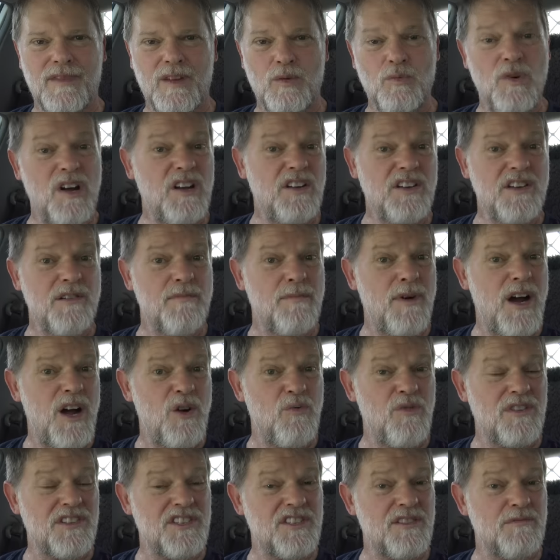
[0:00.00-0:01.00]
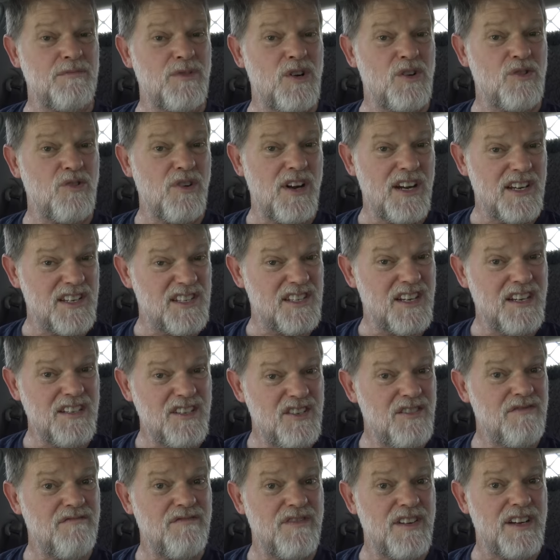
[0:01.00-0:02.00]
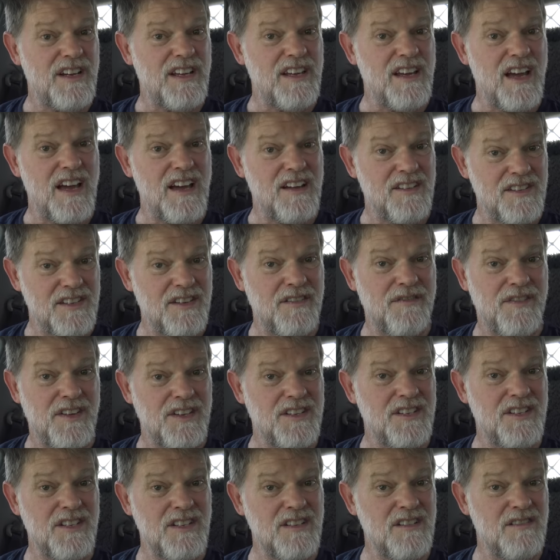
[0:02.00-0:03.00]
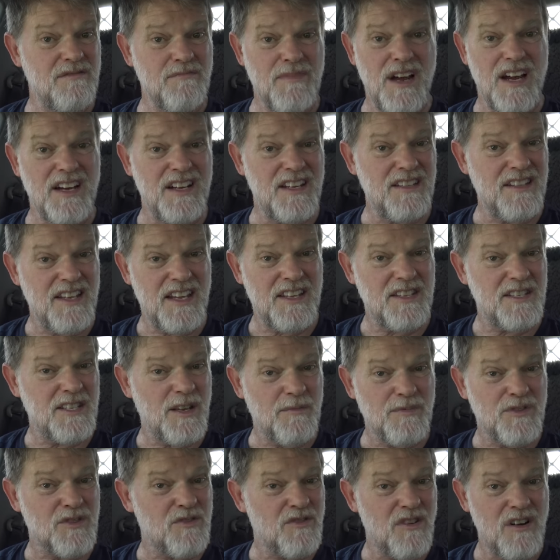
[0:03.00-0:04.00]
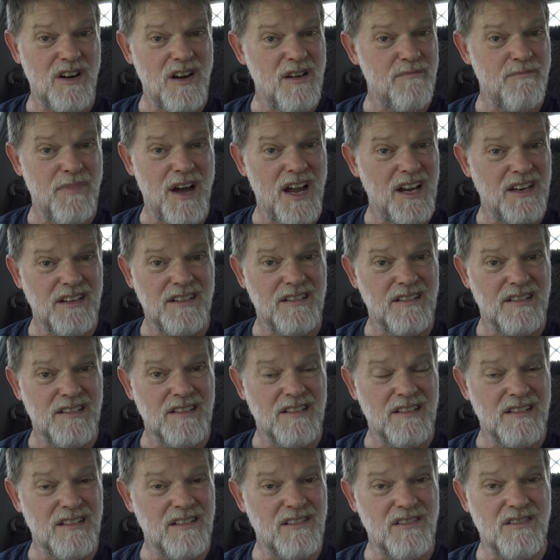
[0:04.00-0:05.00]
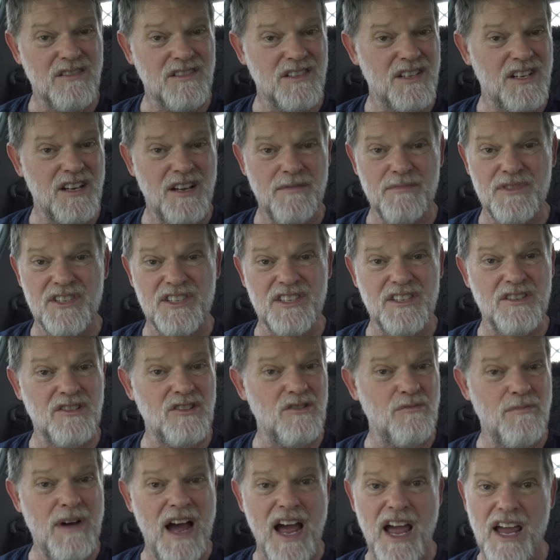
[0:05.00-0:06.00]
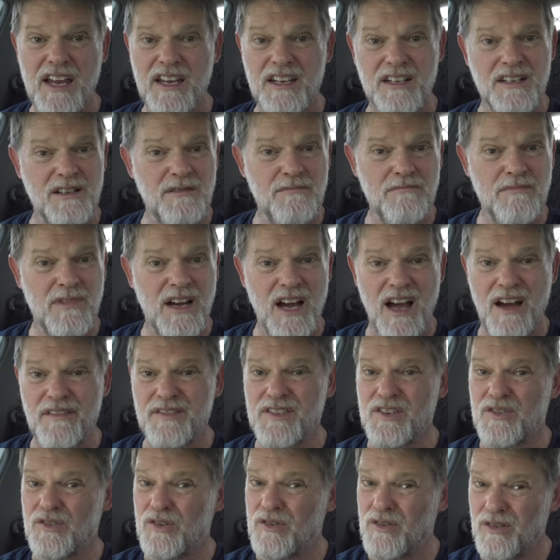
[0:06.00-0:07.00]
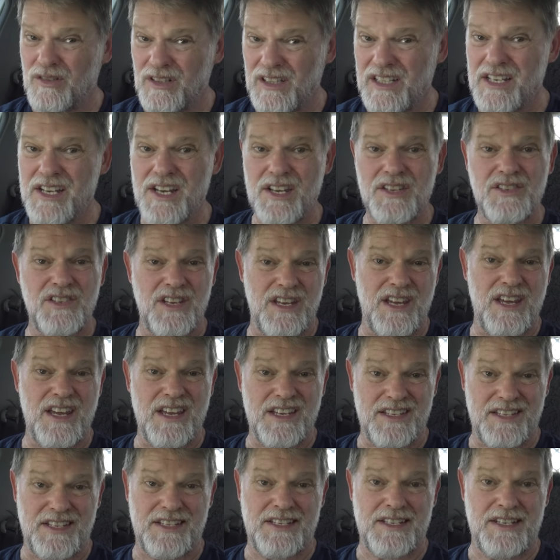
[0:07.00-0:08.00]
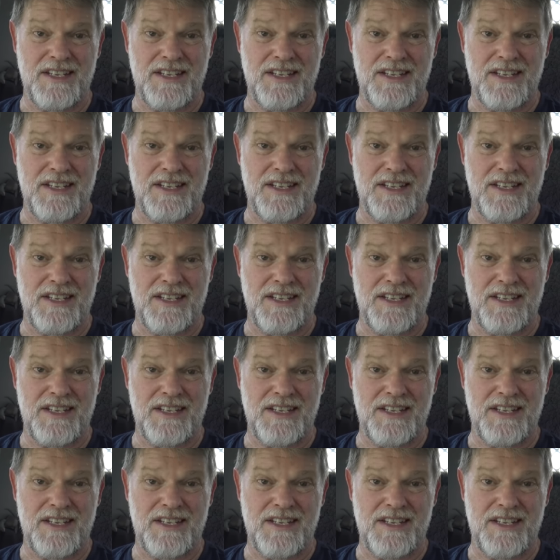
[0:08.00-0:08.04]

Well, you might want some more Greg's Kitchen videos. If you do, mate, hit that subscribe button, because I'm still making them after all these years.